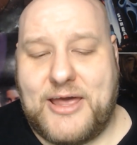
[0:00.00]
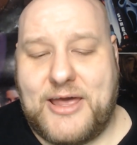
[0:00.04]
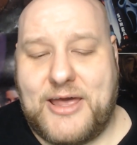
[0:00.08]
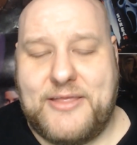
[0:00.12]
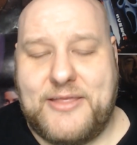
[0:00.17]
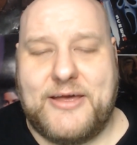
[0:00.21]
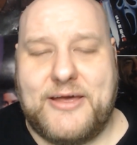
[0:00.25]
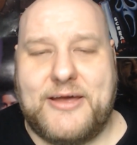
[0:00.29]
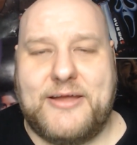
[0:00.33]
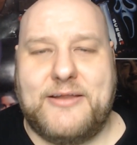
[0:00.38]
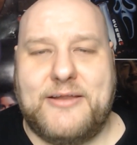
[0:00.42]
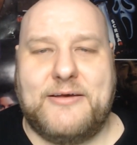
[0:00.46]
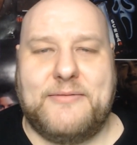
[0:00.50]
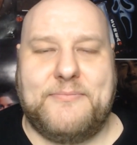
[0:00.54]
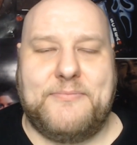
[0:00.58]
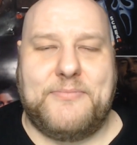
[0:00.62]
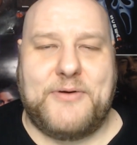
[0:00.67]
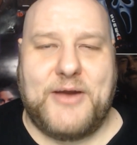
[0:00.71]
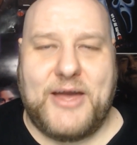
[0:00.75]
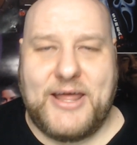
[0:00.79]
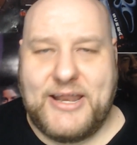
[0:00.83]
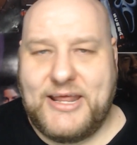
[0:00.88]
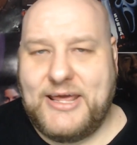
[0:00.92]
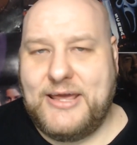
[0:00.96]
And then
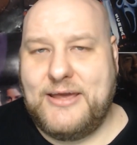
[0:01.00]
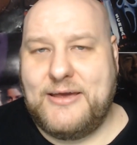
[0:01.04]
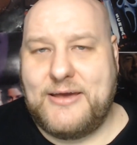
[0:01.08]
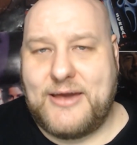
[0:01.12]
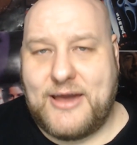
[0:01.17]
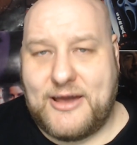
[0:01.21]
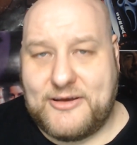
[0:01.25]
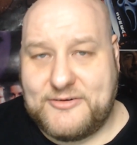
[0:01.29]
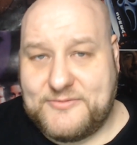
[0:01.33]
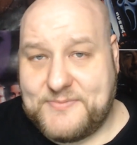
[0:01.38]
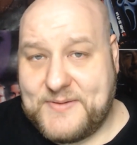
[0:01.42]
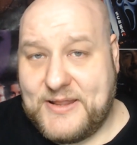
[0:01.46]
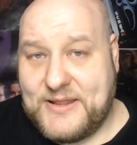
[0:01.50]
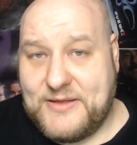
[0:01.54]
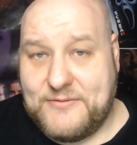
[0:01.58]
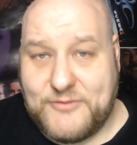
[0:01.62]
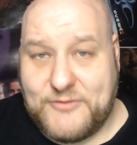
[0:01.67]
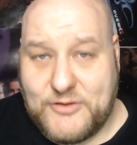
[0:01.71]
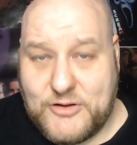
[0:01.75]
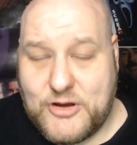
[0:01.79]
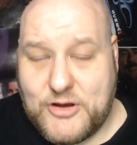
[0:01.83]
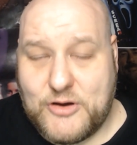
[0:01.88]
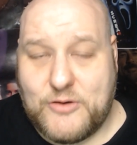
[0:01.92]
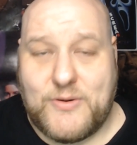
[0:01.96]
Penny, as many
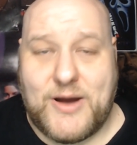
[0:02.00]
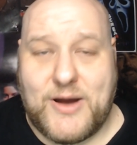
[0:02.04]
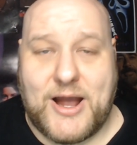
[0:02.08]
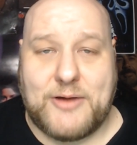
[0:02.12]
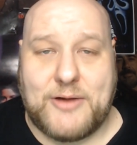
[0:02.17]
of you know,